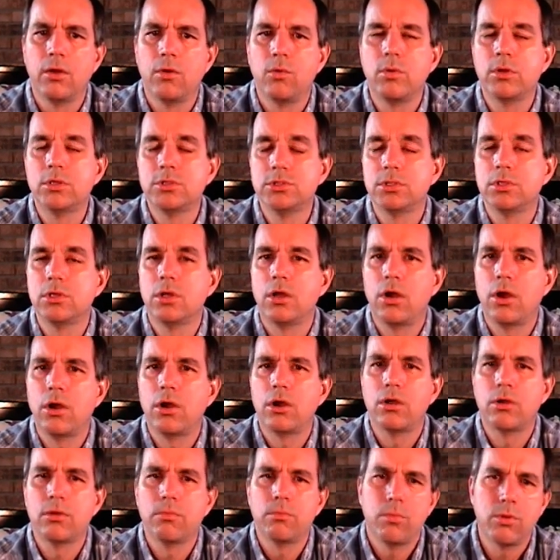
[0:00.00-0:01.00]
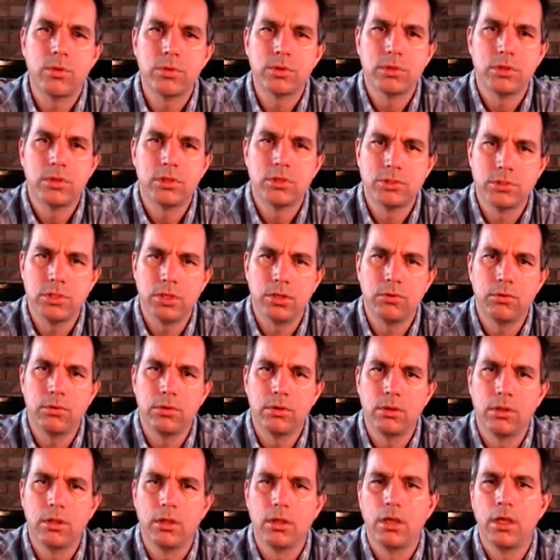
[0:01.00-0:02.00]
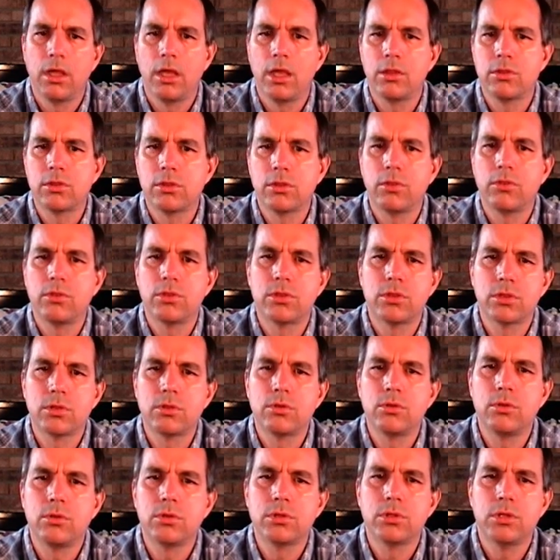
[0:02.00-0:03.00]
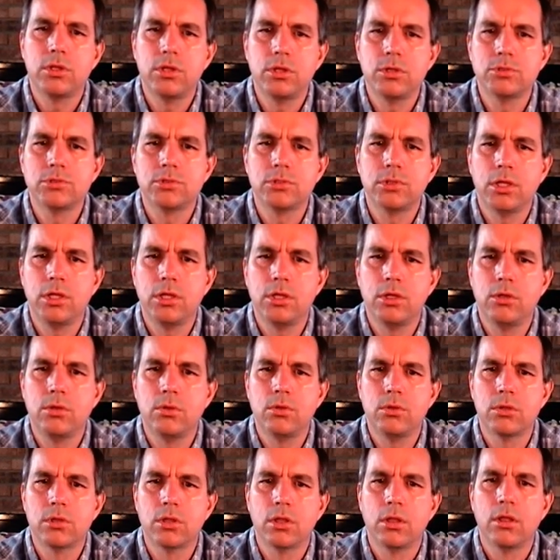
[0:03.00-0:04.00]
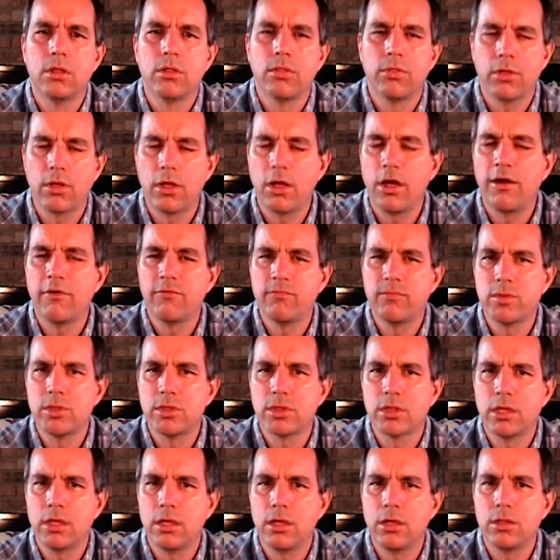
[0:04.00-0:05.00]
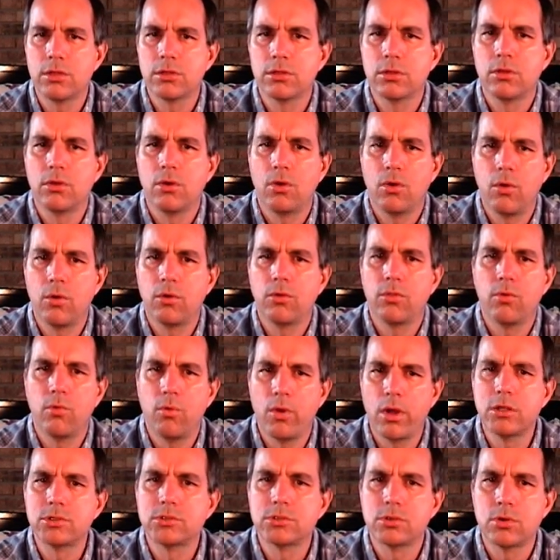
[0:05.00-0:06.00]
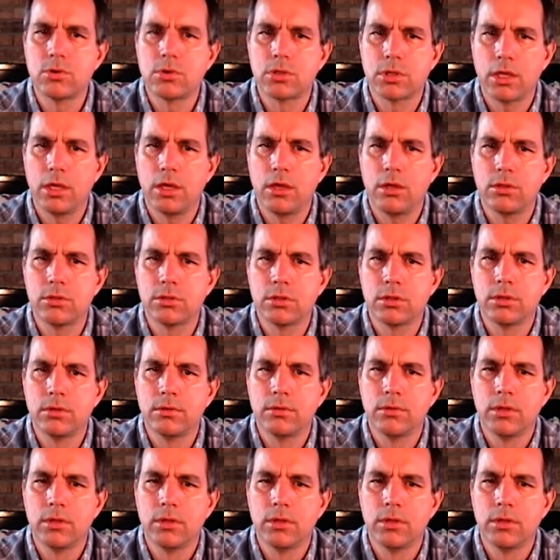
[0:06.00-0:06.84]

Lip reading: which are most of the children, and so the schools usually use the Kaufman scales or the Wechsler scales.